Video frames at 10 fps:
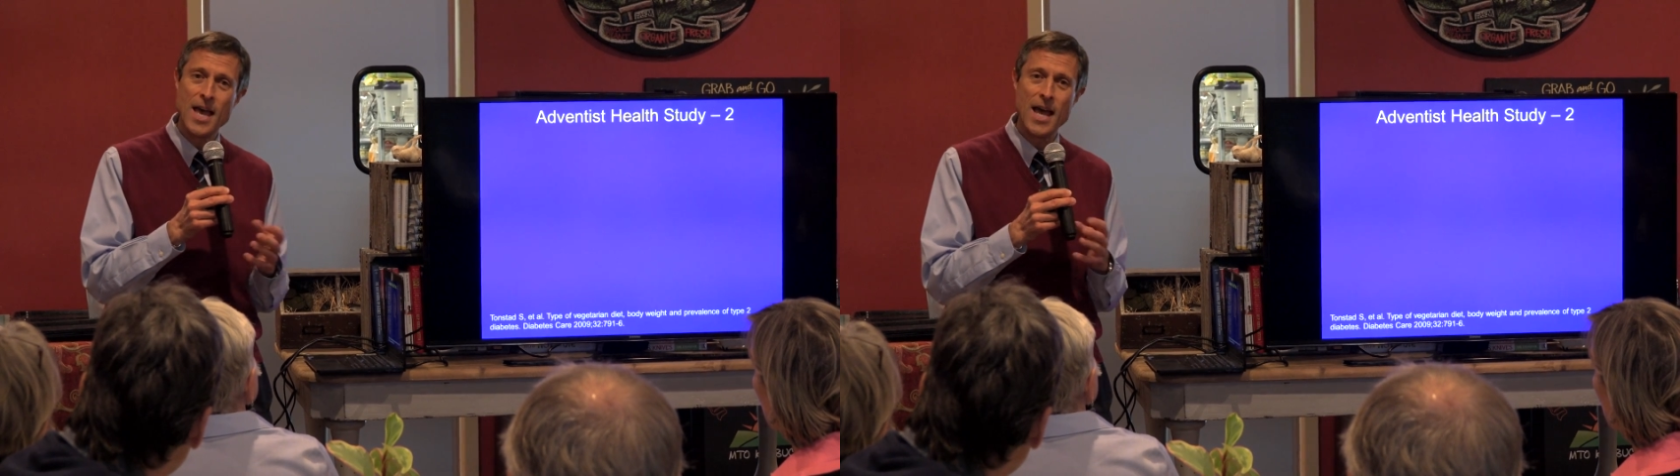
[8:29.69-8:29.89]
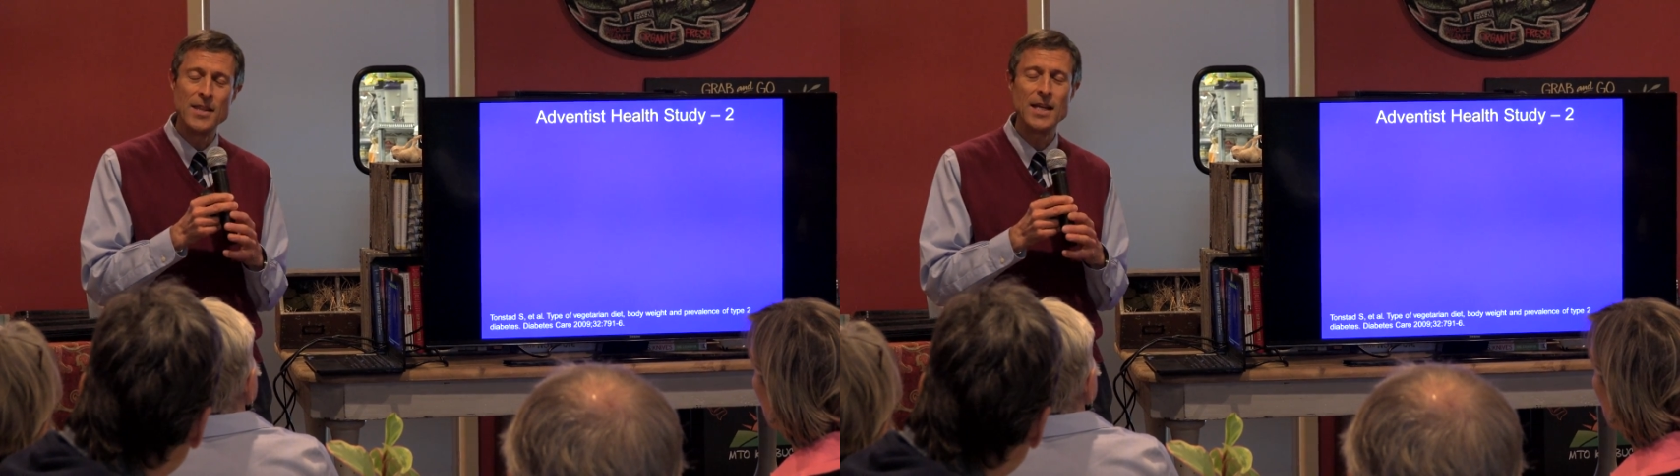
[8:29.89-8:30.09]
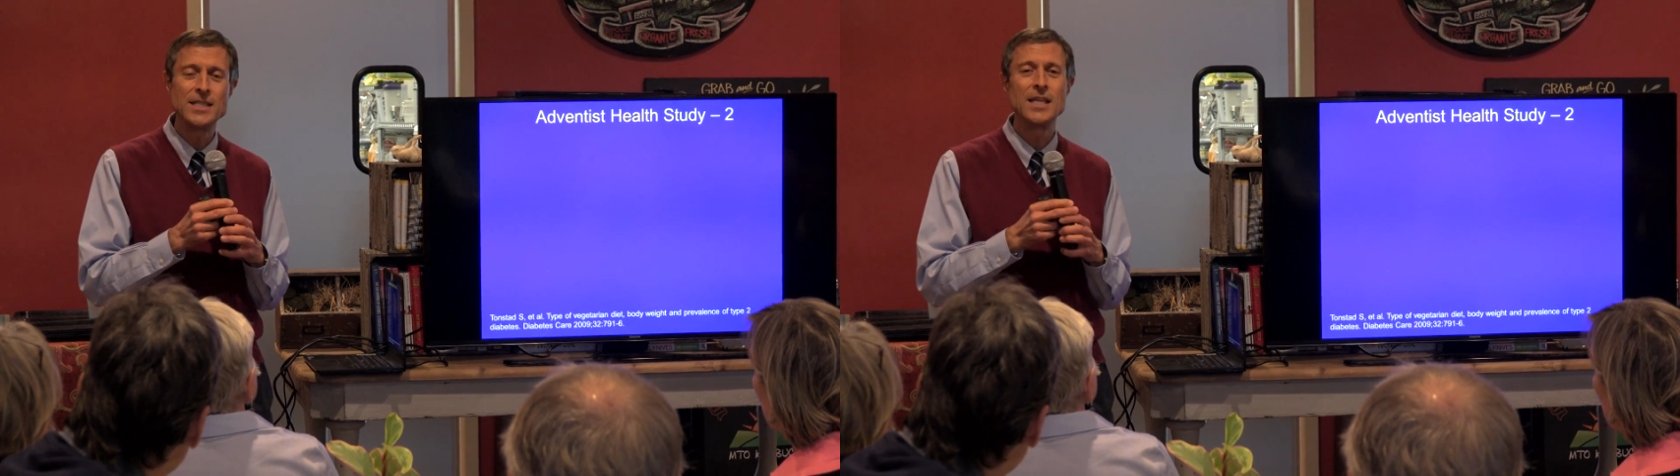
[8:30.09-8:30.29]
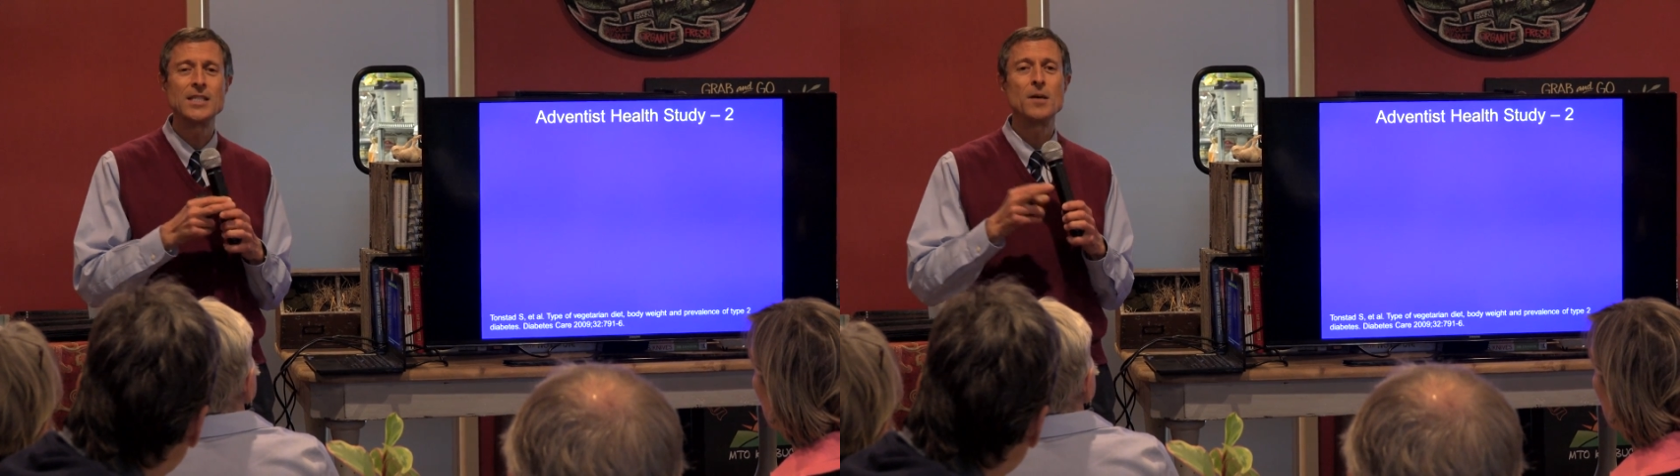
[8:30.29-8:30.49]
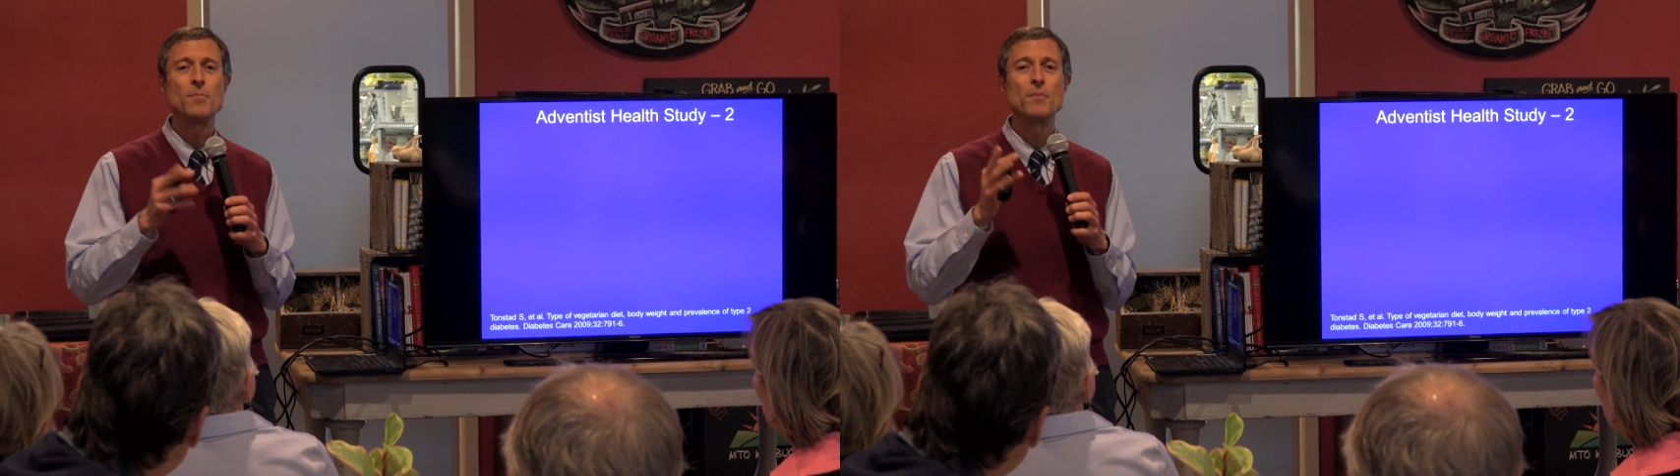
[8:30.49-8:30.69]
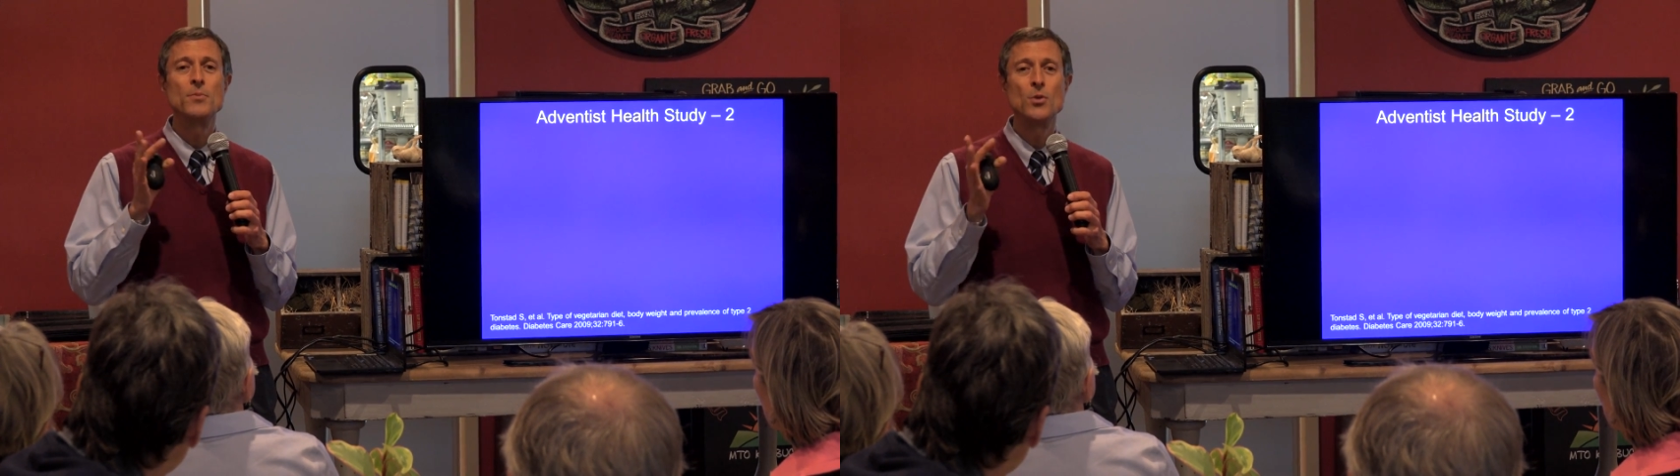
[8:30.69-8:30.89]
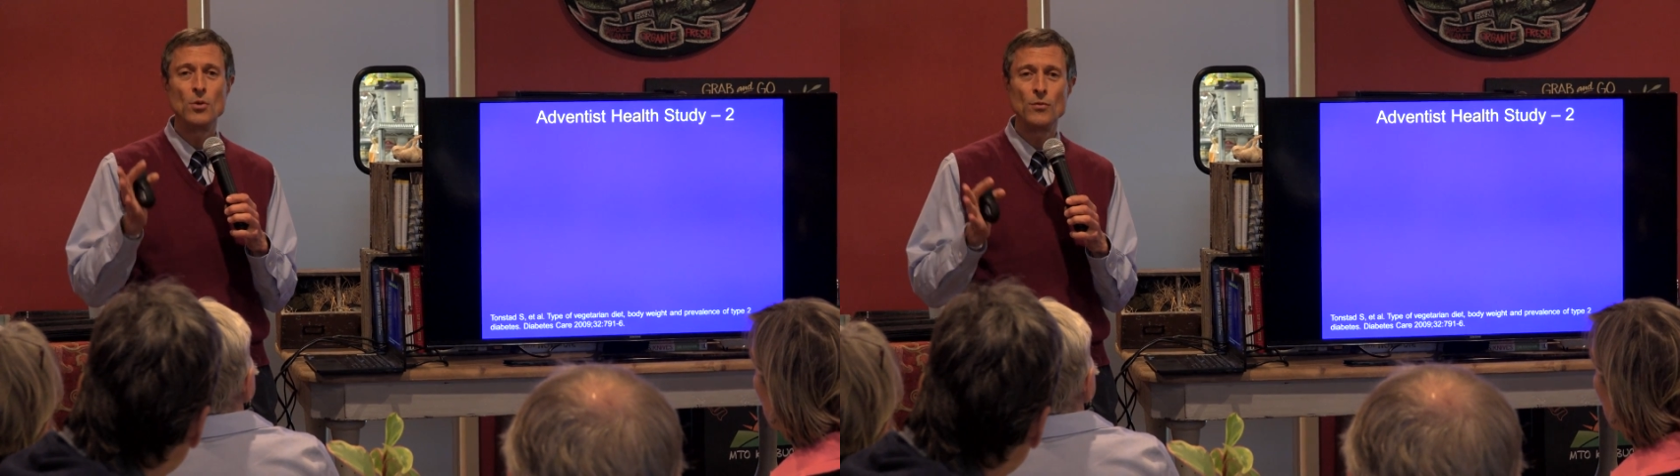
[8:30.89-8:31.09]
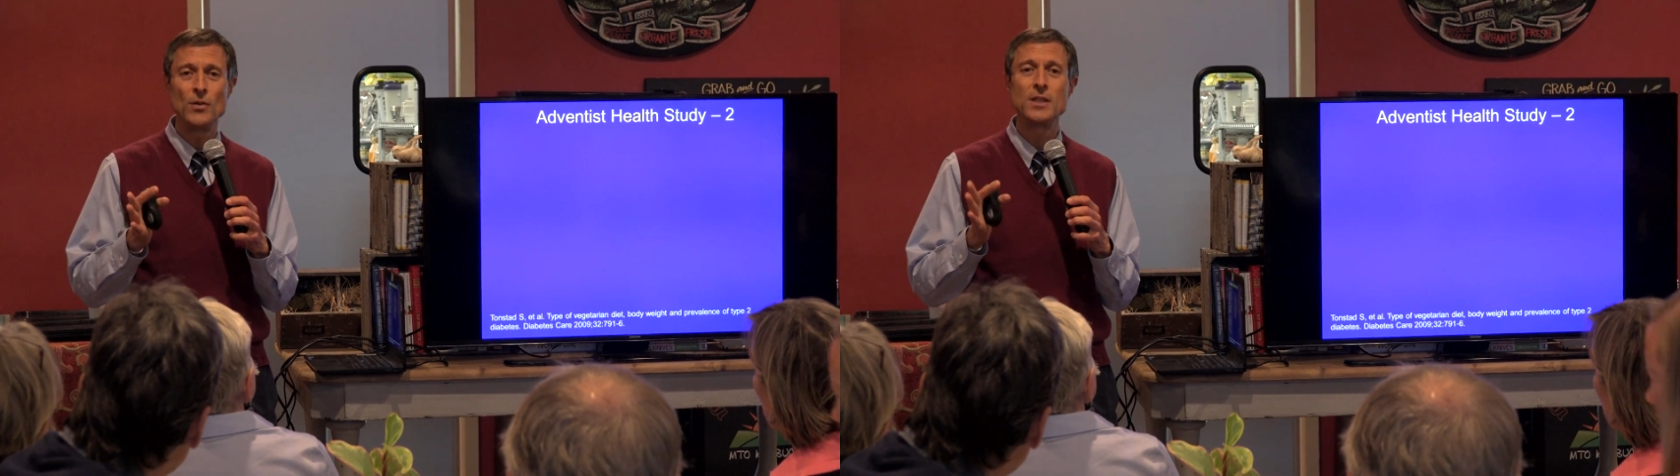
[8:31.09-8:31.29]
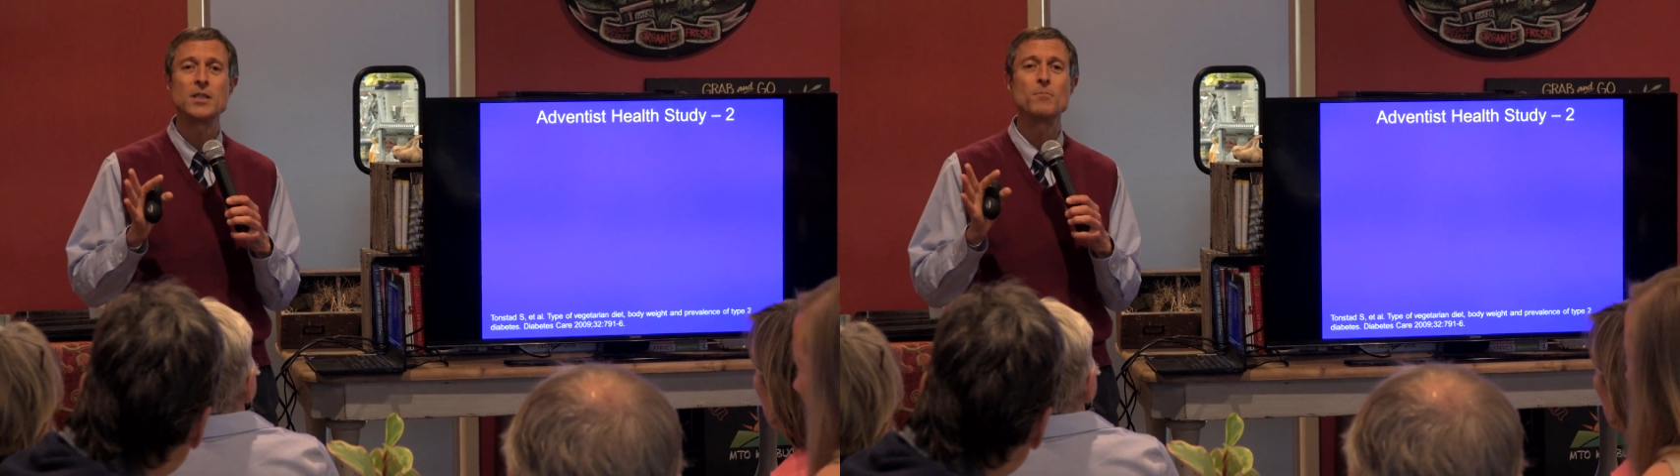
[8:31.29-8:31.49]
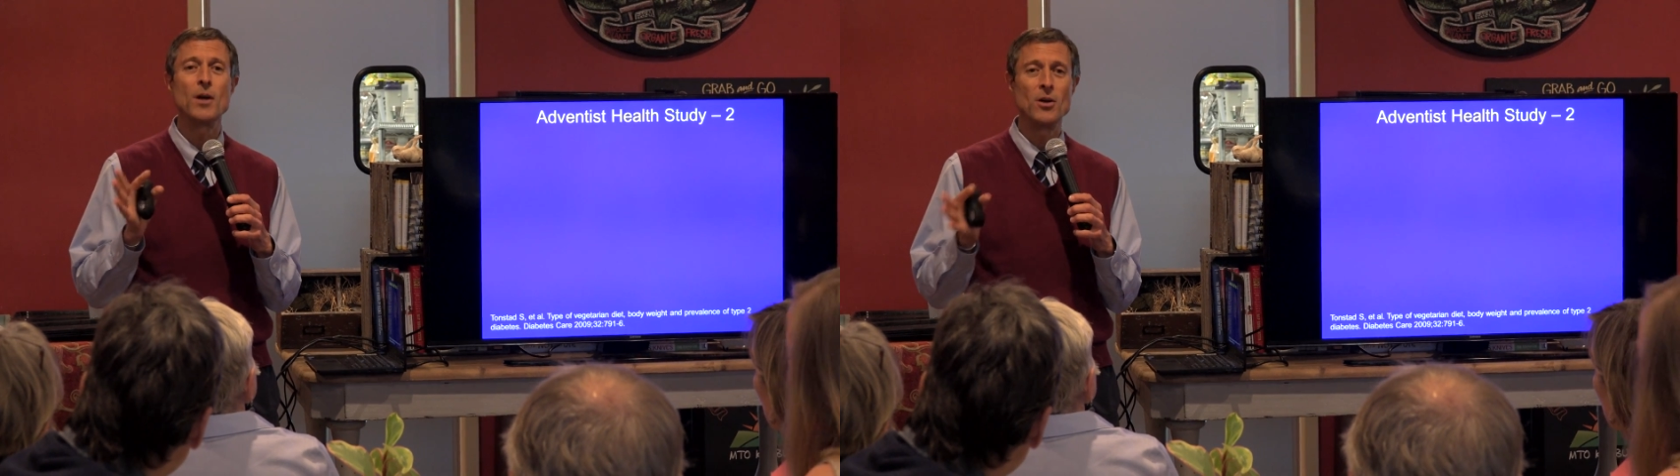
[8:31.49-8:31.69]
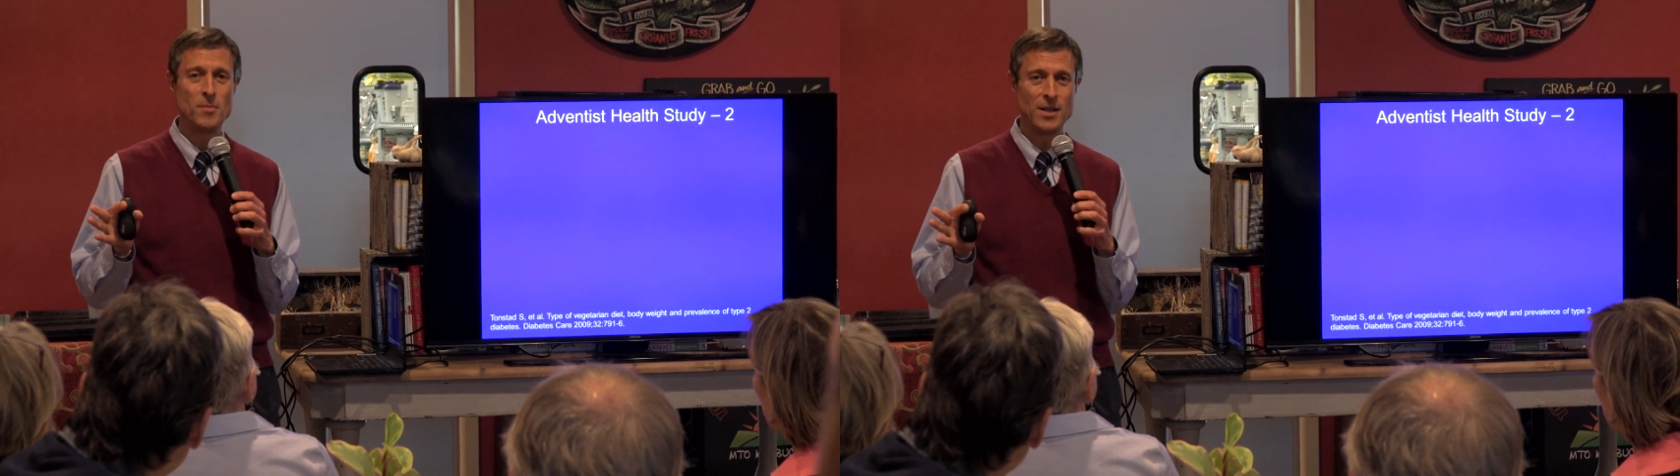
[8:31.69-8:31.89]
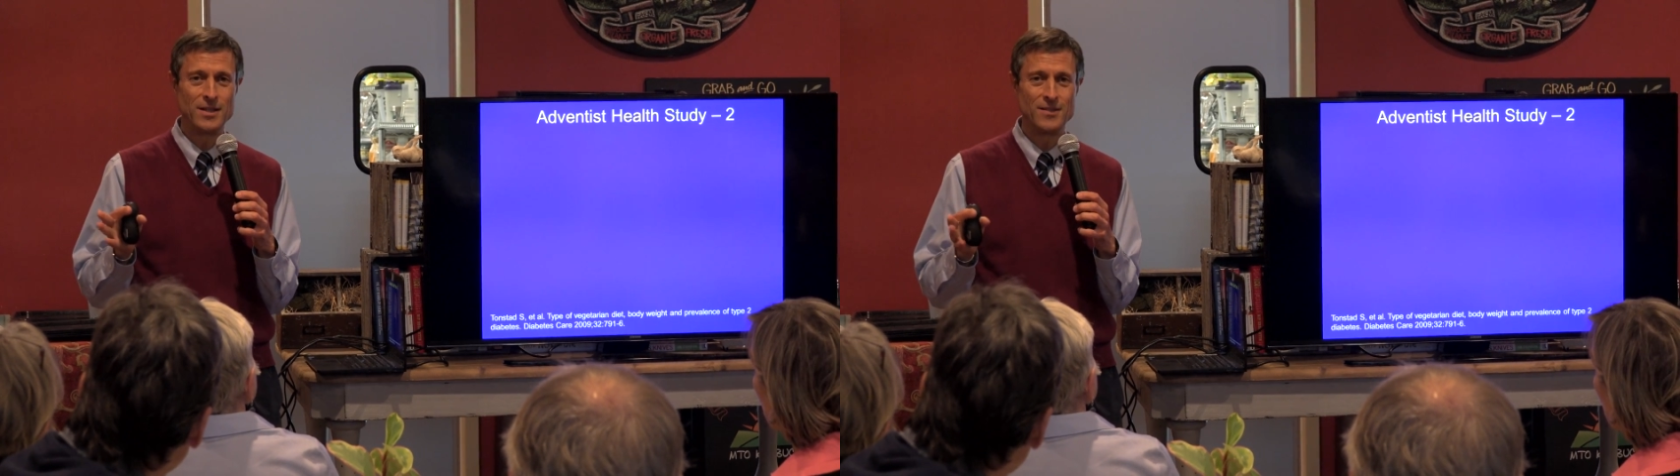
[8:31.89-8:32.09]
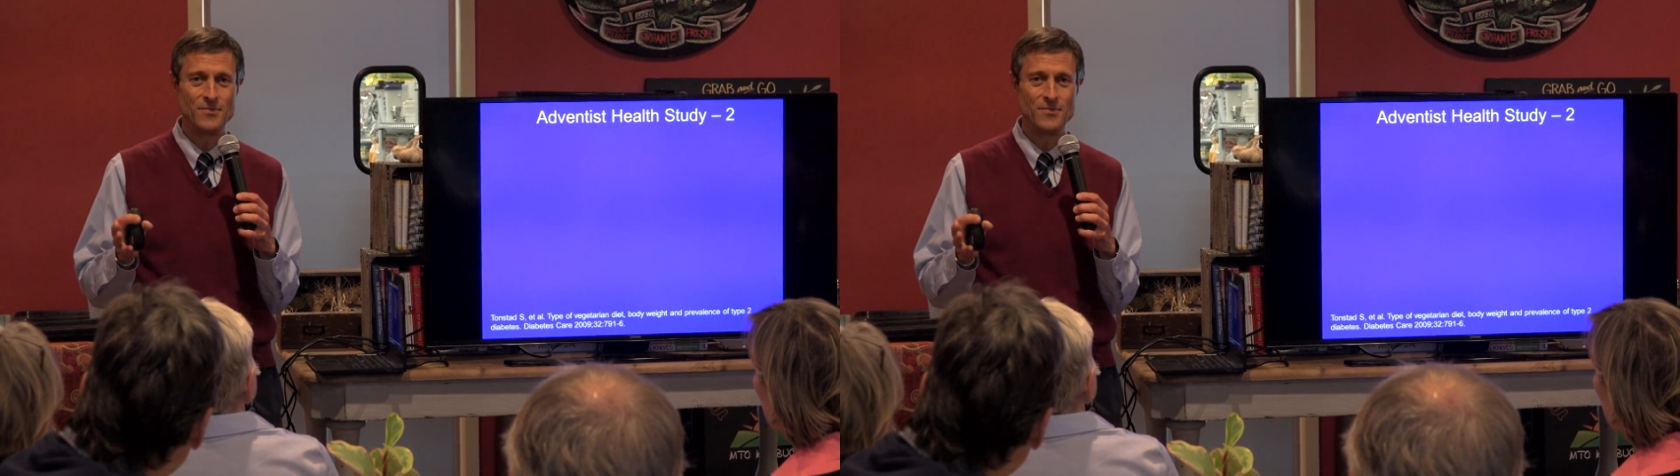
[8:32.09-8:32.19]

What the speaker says: And that sets up a beautiful experiment.